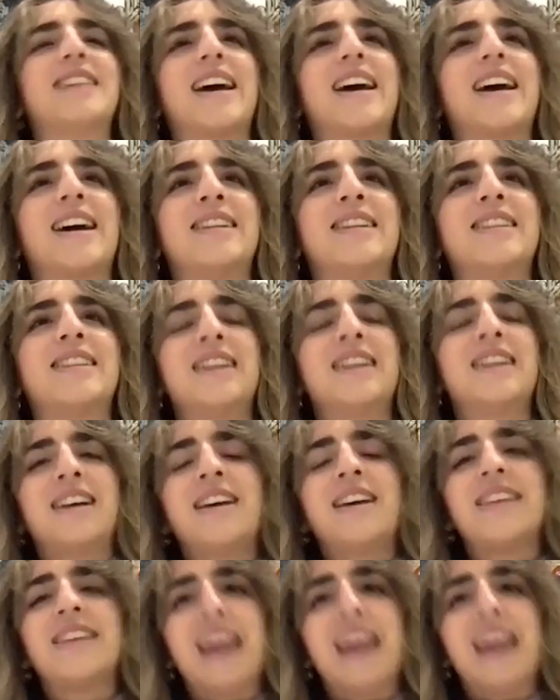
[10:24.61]
and
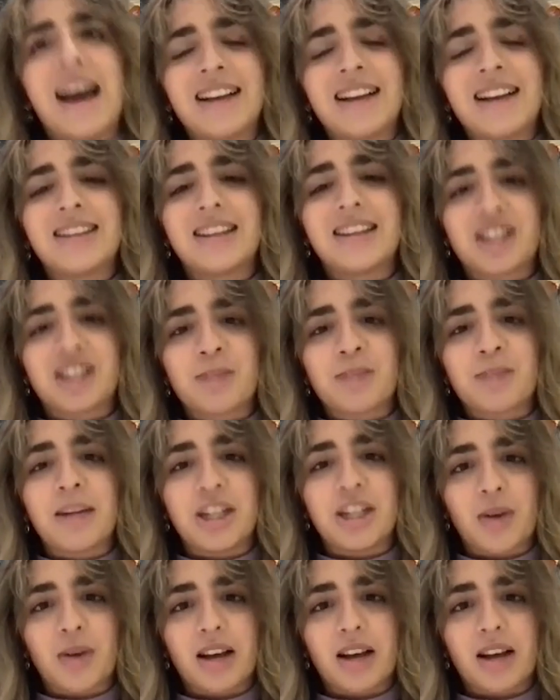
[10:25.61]
the access to
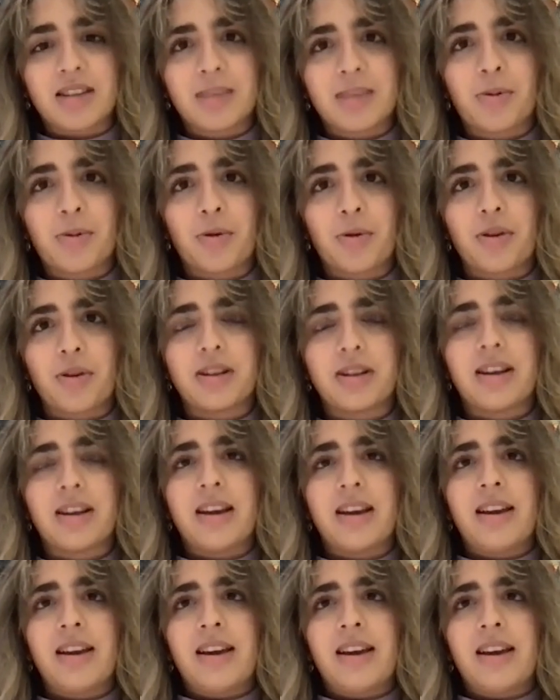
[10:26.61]
mental health support,
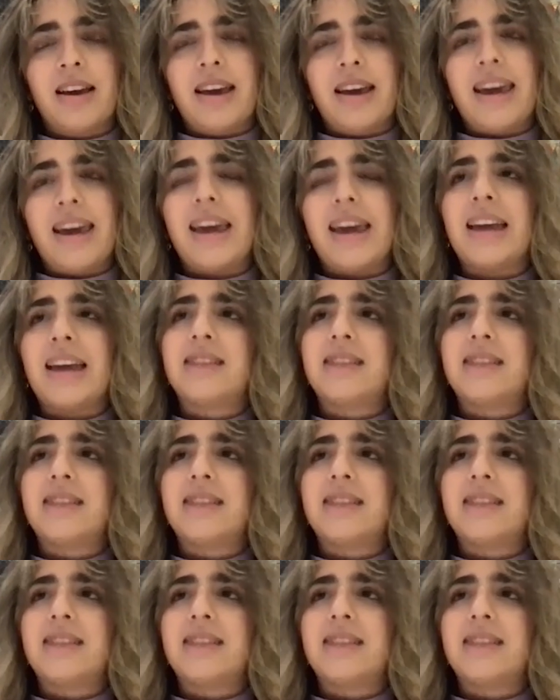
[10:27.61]
it's